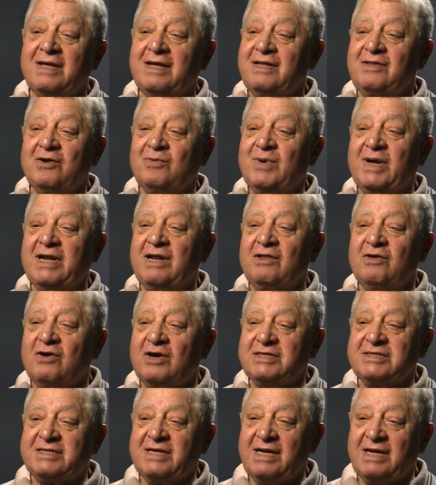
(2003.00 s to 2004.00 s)
Nobody
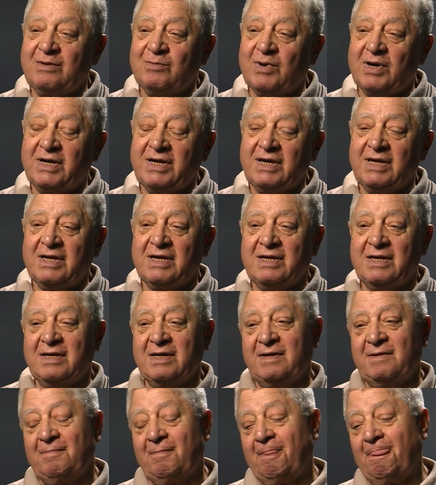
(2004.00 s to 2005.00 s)
lost any money.
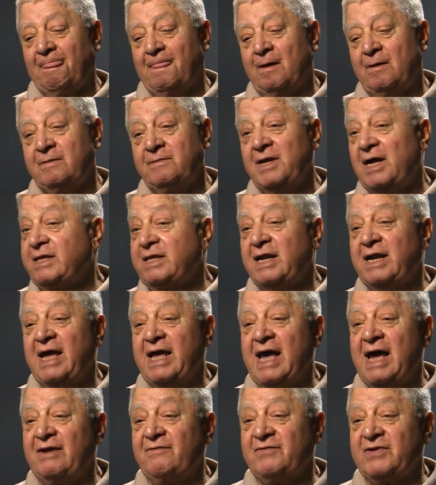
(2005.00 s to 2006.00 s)
Not that I
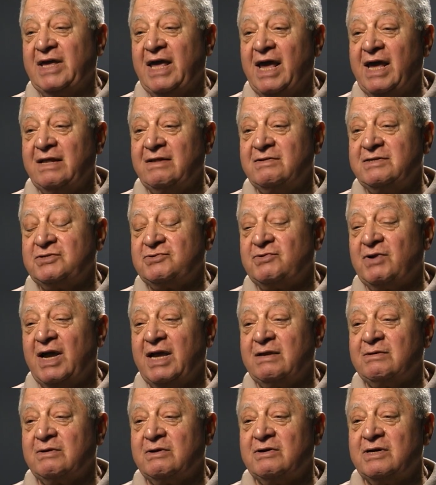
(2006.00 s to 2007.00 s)
advocate
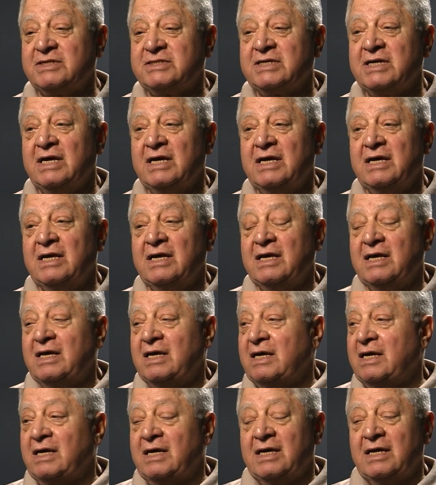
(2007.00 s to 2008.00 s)
strikes, because
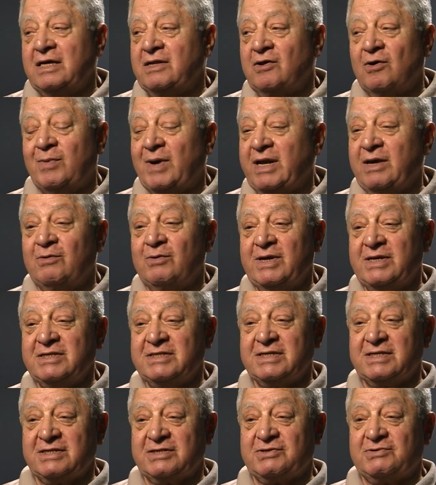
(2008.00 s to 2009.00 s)
nobody wins
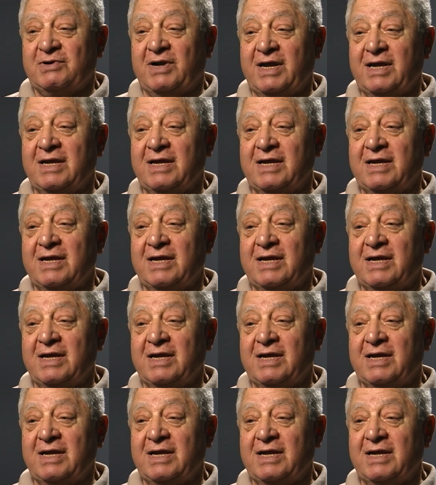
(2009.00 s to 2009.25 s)
in a strike.